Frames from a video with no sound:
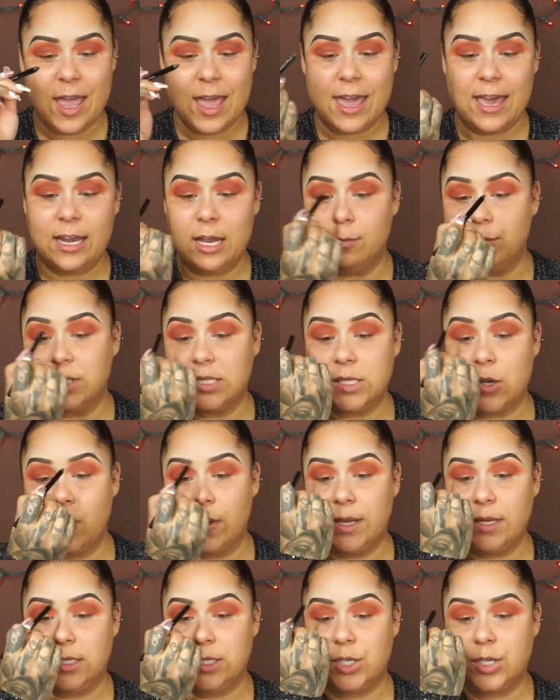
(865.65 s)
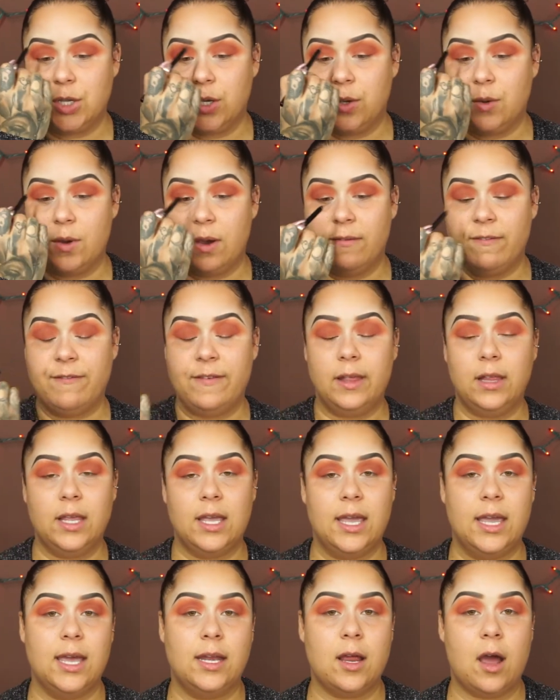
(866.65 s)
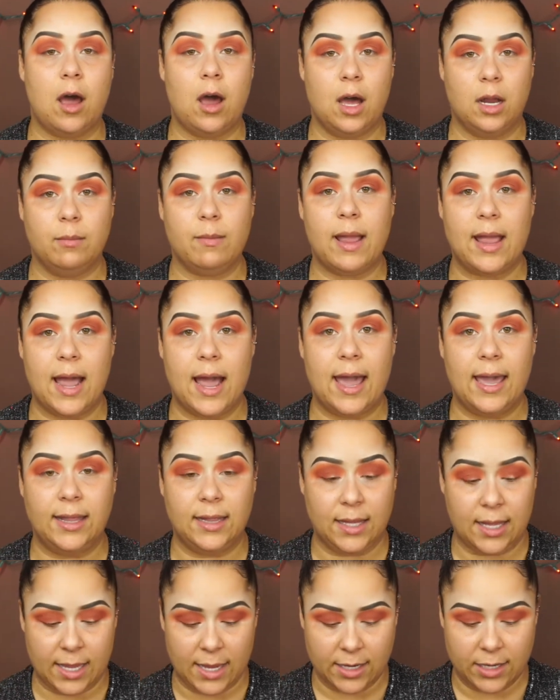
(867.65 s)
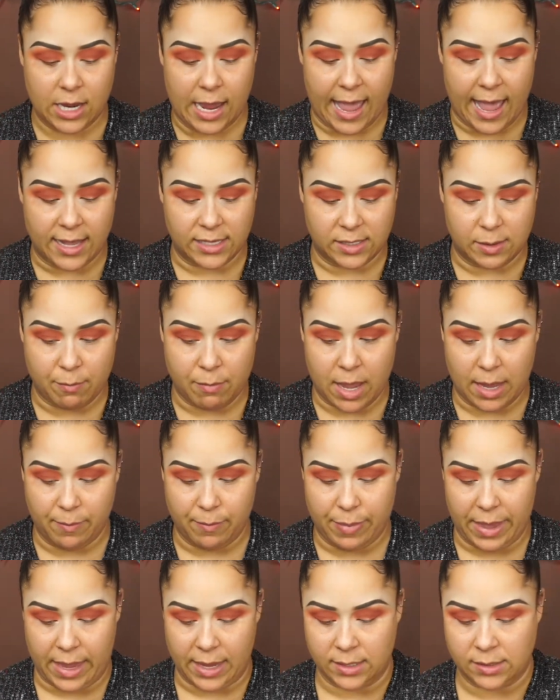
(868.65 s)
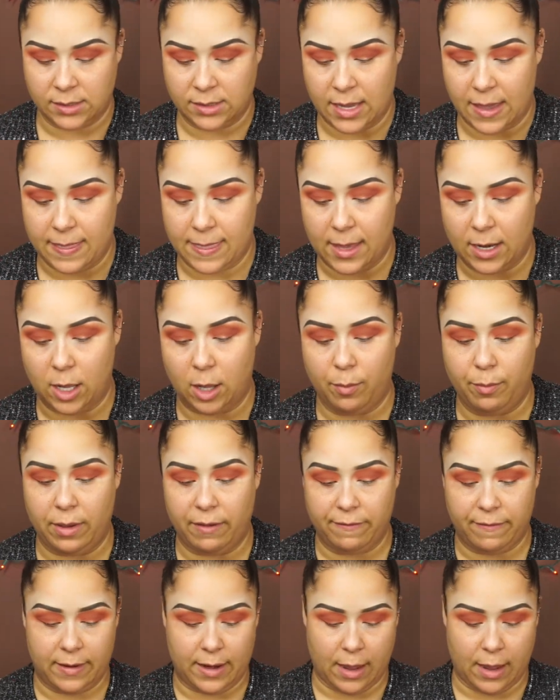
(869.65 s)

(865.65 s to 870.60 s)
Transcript: And I'm just going to fill in on my eyelid as my base and then I'll buff it